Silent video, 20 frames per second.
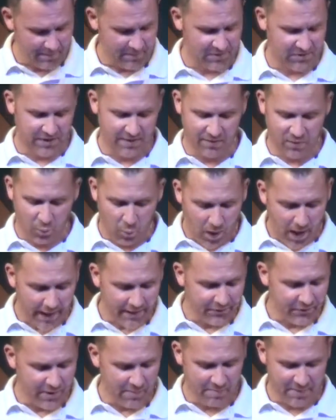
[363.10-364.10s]
He must live
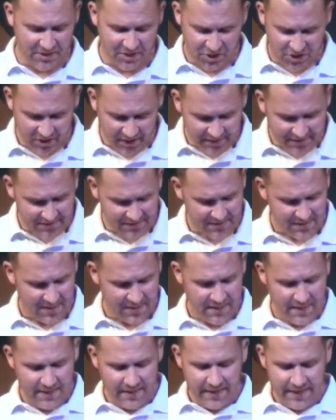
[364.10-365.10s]
wisely and be just.
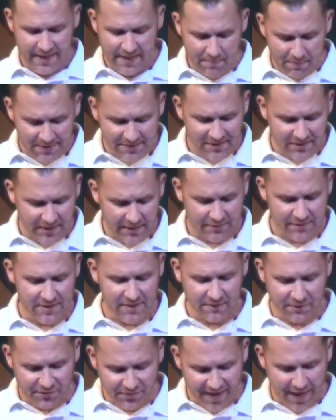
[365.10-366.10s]
He must live a
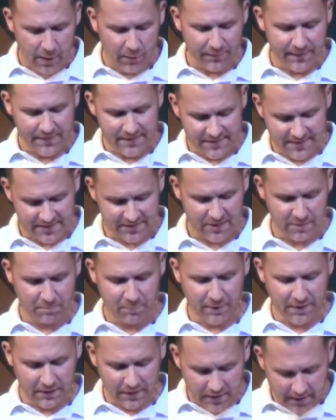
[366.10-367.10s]
devout and
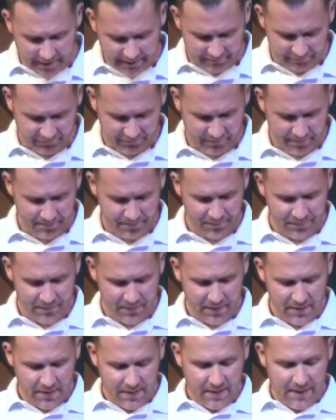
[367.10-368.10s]
disciplined life.
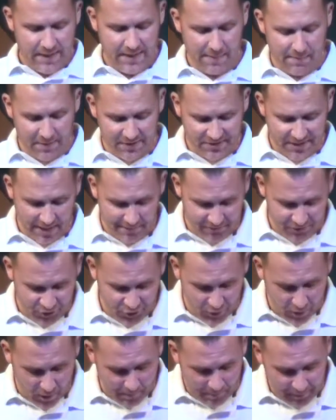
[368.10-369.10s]
He must have a
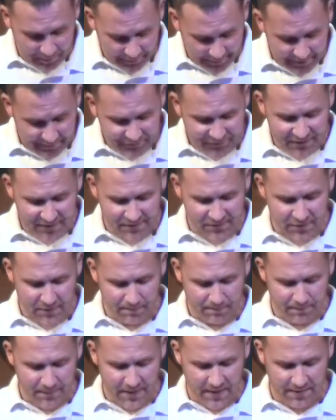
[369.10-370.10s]
strong belief
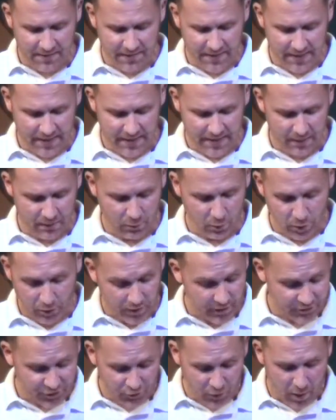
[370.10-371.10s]
system
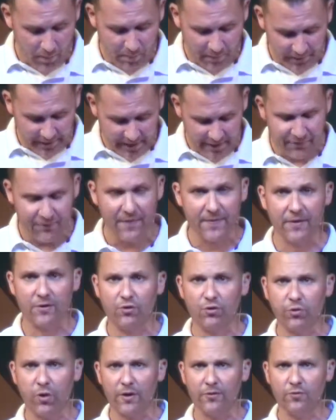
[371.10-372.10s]
a strong belief in the
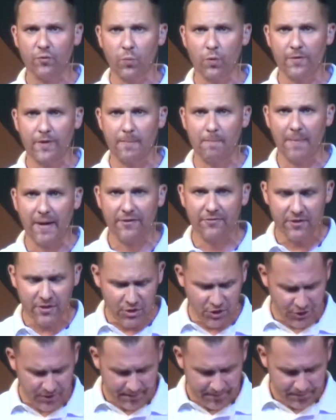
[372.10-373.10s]
trustworthy
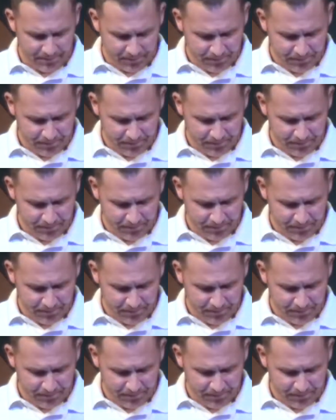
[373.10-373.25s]
message